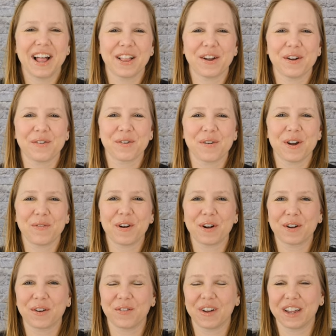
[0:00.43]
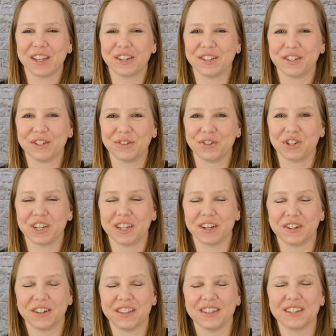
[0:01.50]
Hello everyone, welcome to my YouTube
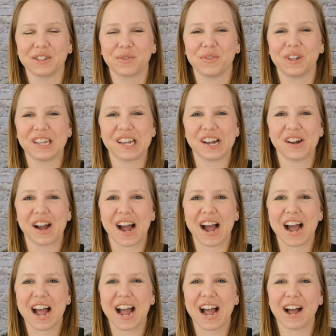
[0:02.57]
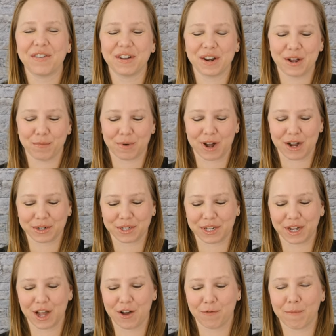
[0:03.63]
channel. In this video I have an
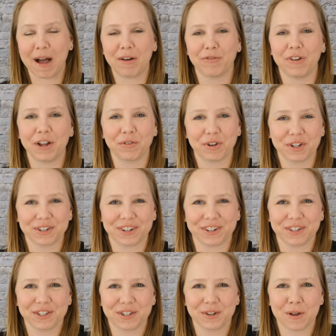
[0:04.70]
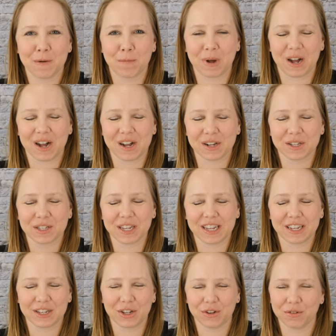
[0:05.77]
unboxing of my favorite dolls to unbox.
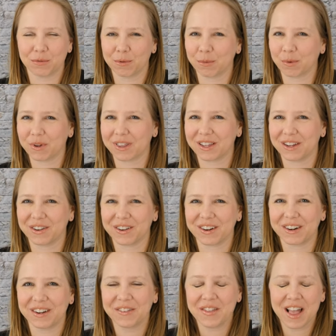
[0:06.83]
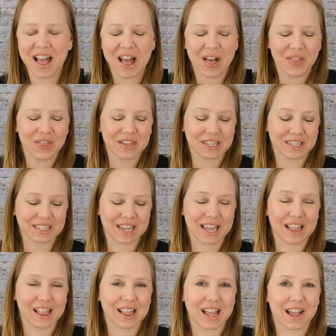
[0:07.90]
Do you remember what they are? This is a
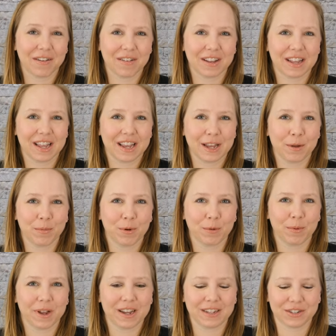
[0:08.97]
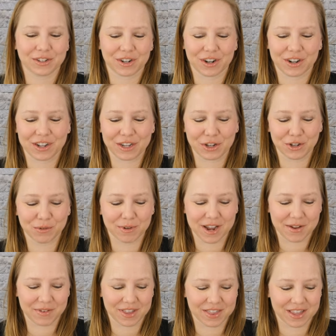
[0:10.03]
Lavande et Poupées doll, and you
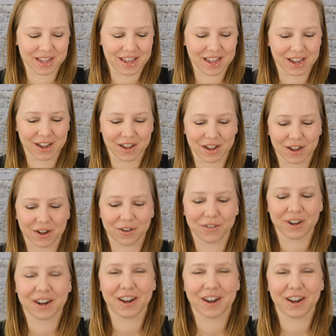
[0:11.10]
may be thinking, oh